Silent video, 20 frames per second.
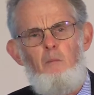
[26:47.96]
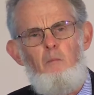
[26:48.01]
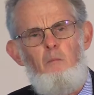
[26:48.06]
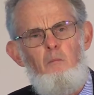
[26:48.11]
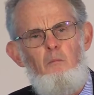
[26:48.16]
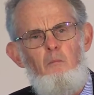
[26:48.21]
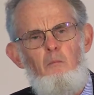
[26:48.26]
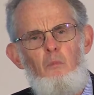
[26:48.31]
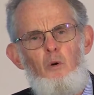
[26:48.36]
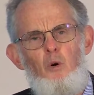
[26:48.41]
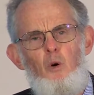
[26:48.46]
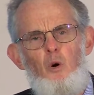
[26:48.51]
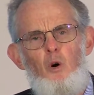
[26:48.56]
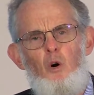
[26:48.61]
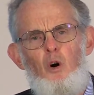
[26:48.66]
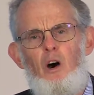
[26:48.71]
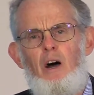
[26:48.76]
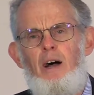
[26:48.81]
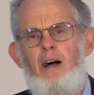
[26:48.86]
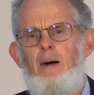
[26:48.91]

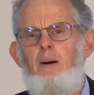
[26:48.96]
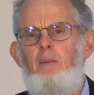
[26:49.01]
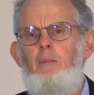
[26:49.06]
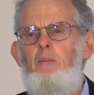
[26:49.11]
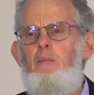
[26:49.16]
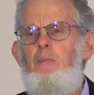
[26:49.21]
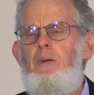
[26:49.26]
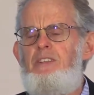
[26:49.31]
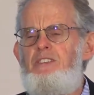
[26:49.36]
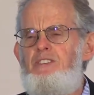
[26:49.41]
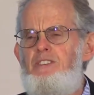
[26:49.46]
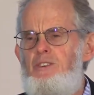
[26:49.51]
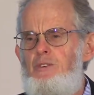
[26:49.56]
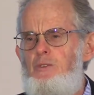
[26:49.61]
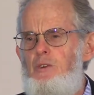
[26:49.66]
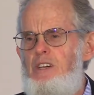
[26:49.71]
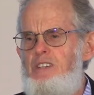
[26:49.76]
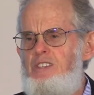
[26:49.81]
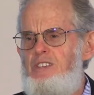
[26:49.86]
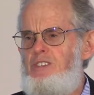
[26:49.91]
More
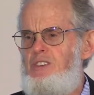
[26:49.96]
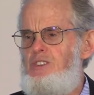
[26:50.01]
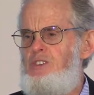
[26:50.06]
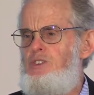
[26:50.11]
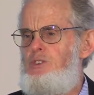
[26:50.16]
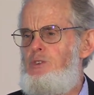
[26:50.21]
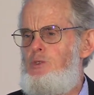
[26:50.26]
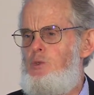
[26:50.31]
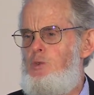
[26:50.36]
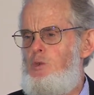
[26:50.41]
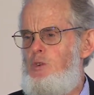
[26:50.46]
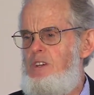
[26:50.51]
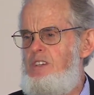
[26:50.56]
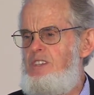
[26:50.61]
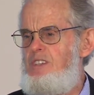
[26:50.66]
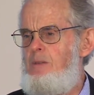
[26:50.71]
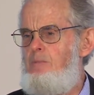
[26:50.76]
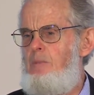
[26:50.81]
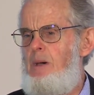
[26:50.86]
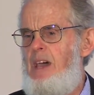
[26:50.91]
picturesque
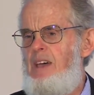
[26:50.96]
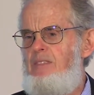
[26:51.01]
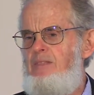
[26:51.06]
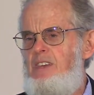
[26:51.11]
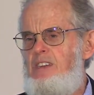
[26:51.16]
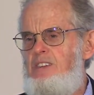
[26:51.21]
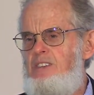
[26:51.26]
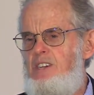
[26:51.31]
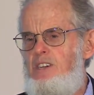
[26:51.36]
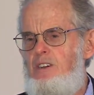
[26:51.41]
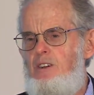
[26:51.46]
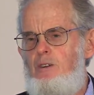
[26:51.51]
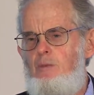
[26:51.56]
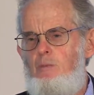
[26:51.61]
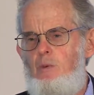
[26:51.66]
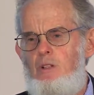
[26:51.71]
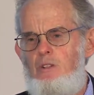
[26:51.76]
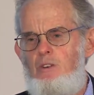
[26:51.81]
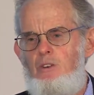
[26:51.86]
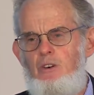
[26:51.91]
stories about the
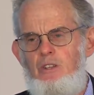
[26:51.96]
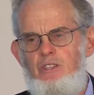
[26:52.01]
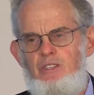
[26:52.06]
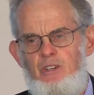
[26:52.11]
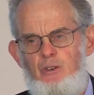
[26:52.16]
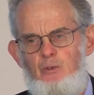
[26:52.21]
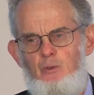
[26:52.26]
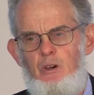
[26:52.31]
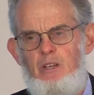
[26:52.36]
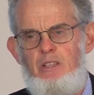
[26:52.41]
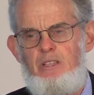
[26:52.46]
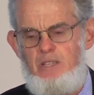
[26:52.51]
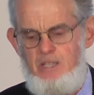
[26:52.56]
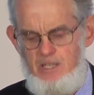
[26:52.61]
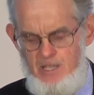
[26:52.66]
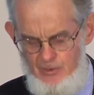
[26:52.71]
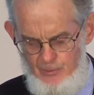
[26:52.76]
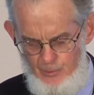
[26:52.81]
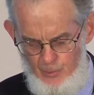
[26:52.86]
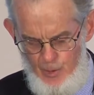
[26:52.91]
terrible
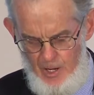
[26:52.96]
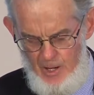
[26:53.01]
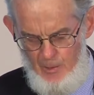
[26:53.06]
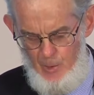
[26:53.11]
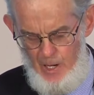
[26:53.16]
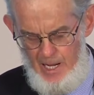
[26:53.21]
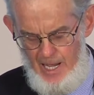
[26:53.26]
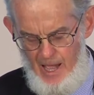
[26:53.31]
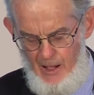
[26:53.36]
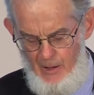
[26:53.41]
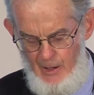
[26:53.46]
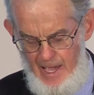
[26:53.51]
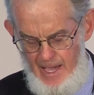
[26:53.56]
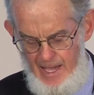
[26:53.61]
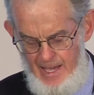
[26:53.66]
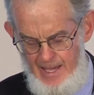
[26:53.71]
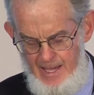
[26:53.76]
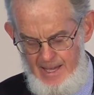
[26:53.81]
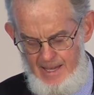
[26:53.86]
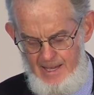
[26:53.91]
consequences of where we're going.
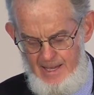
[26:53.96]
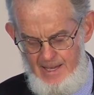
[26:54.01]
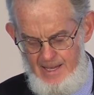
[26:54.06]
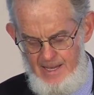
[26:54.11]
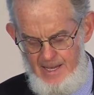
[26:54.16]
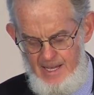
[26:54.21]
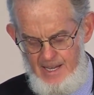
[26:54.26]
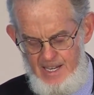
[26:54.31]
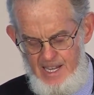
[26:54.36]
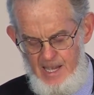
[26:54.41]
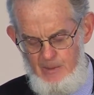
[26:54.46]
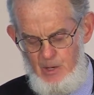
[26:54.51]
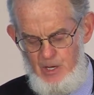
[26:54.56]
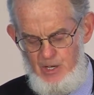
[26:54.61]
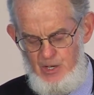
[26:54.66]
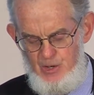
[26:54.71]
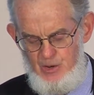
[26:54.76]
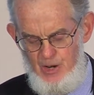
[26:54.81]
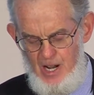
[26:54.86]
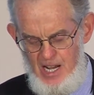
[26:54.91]

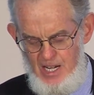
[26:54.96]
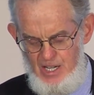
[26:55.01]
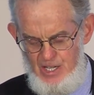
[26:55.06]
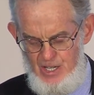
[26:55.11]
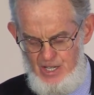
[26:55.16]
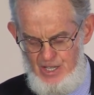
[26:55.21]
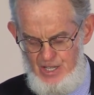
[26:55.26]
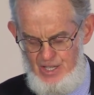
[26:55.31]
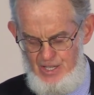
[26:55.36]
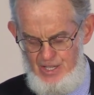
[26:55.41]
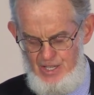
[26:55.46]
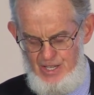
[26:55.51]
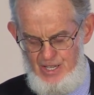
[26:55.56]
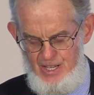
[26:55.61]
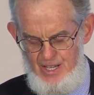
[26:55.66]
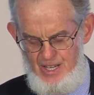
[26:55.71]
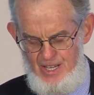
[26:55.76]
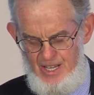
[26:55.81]
Demonstrations.